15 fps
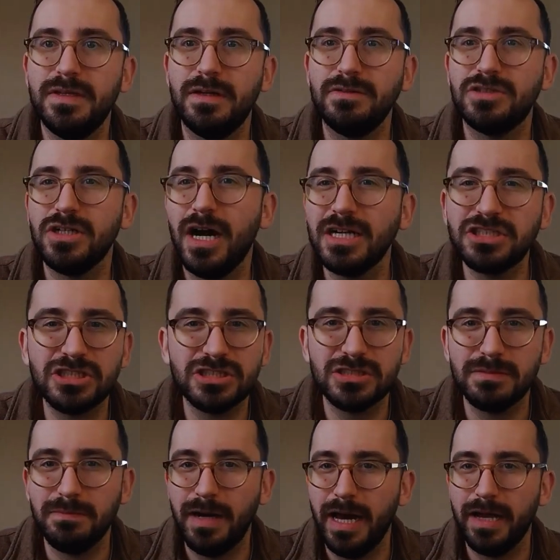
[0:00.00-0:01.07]
Josh
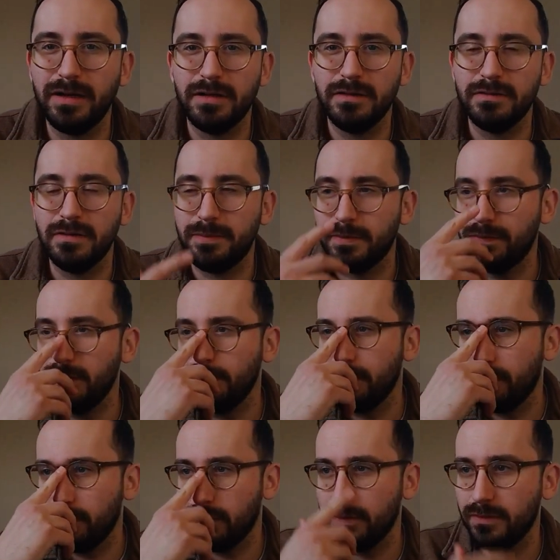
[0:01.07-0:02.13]
Meyer, the perfumer
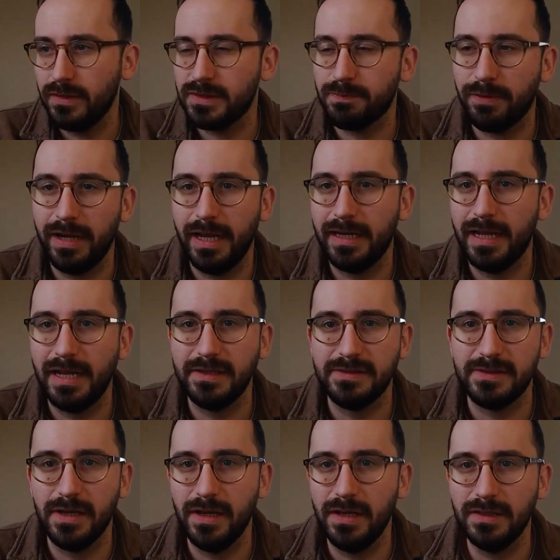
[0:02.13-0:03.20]
for this brand,
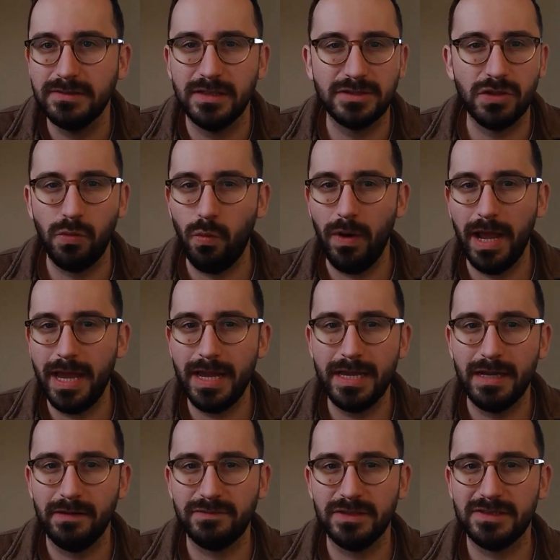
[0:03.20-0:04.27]
has such a way
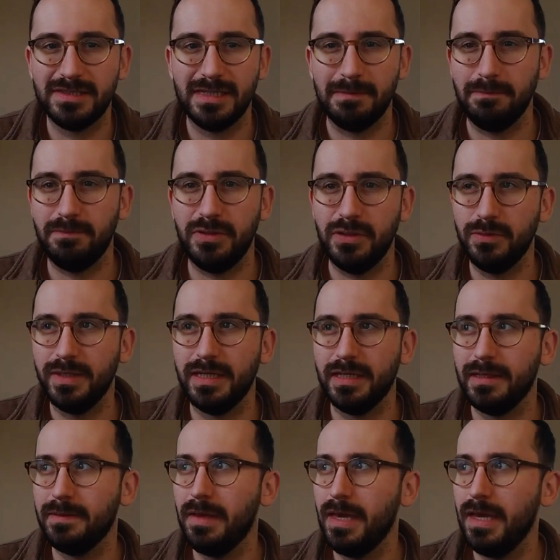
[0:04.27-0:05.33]
of just
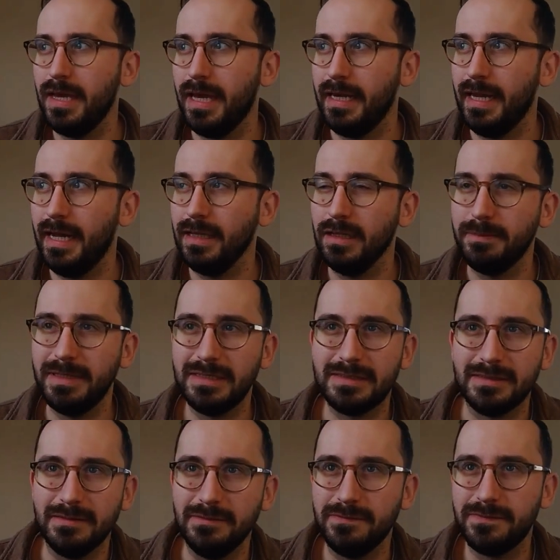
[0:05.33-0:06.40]
imbuing an
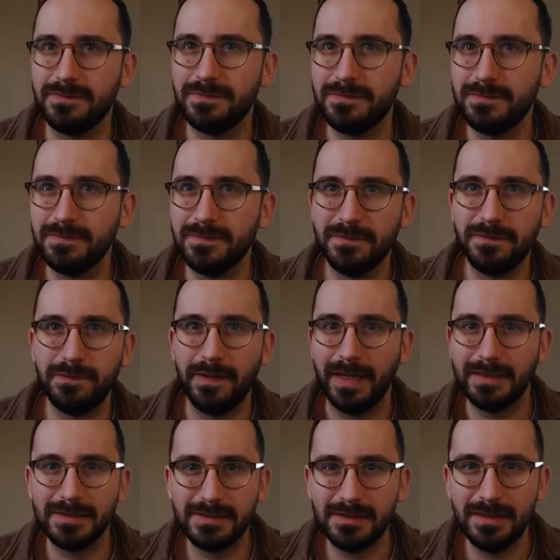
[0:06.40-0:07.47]
element of
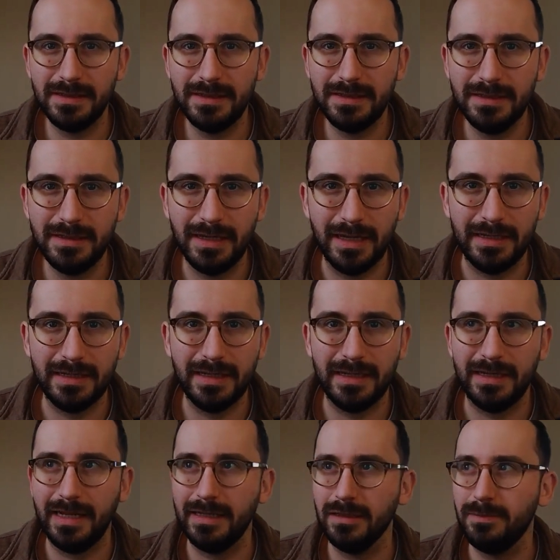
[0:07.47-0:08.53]
fantasy and
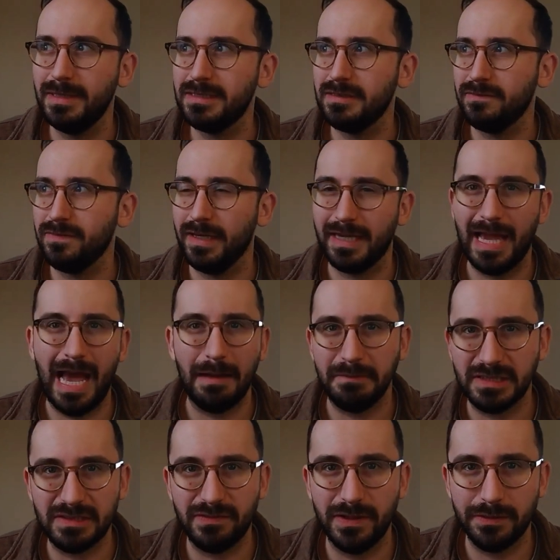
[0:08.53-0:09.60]
an element of like
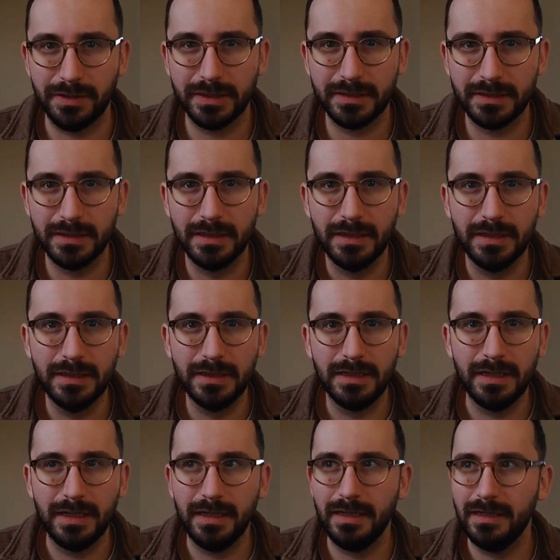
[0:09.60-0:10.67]
atmospheric
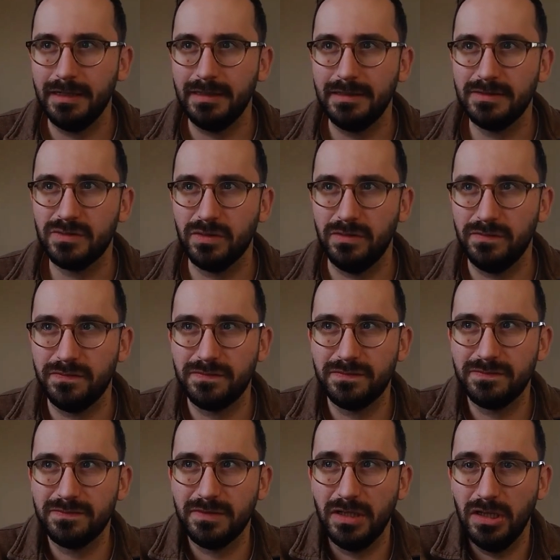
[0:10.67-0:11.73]
sort of
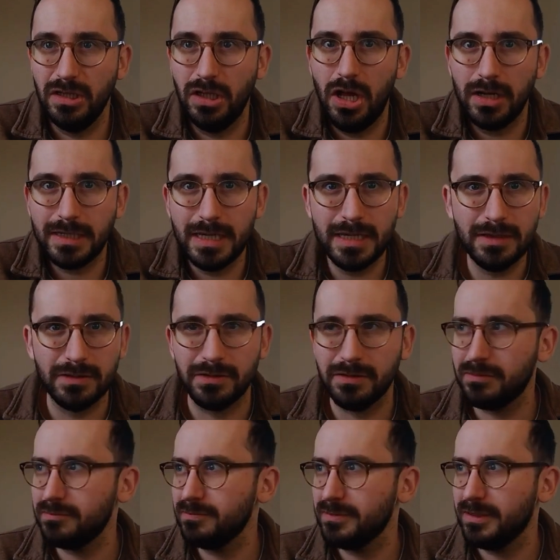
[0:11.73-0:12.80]
longing
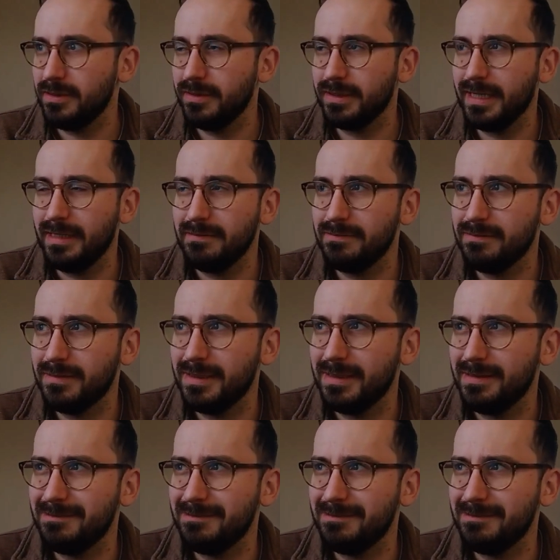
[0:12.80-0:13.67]
or, again,